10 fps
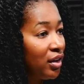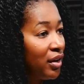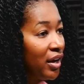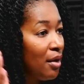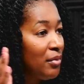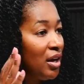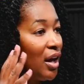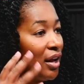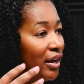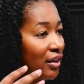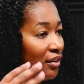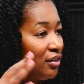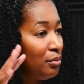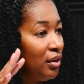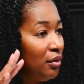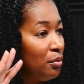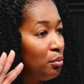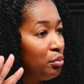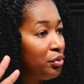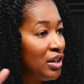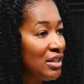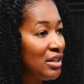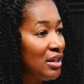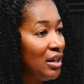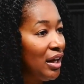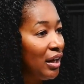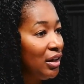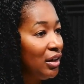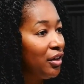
Like when I come in, I like it to be breezy and mm-hmm.